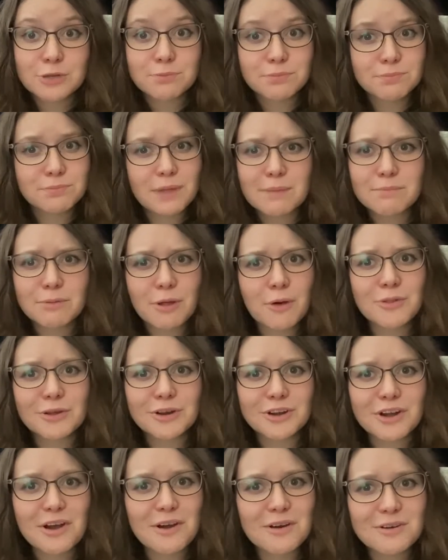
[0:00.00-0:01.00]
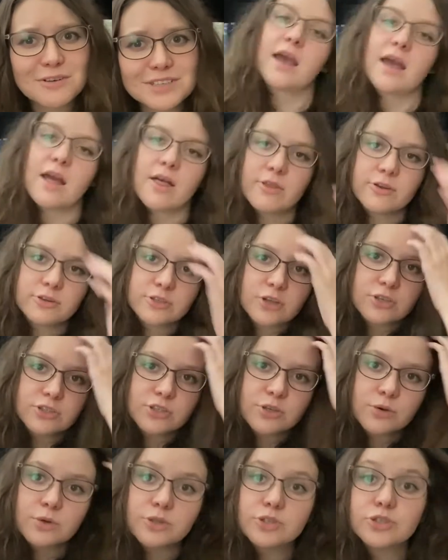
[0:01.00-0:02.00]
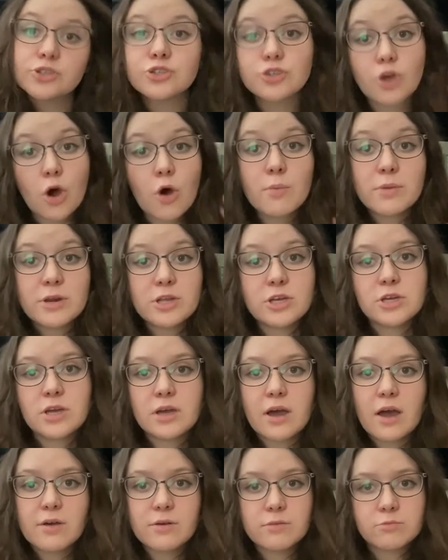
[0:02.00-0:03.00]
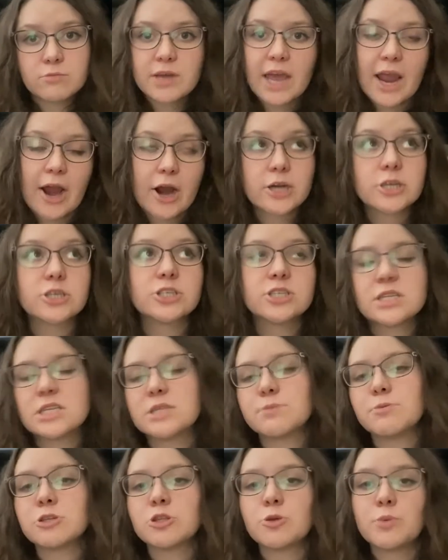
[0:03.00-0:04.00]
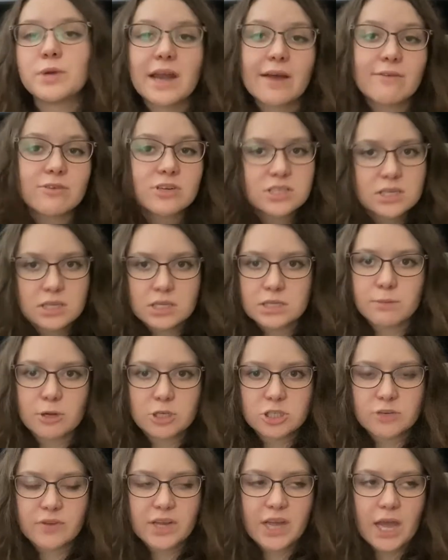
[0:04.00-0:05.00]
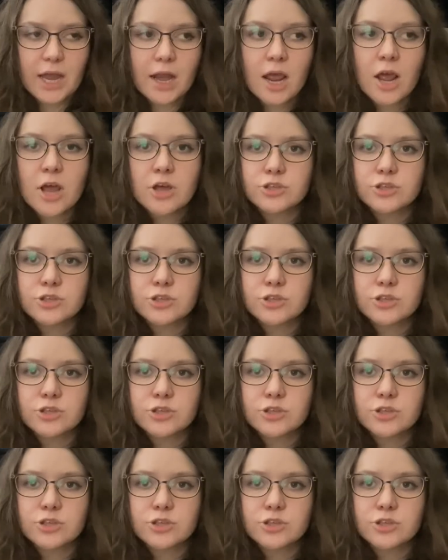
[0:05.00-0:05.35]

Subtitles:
they blow their nose. There's also so many characters in this book that we never see this much of again.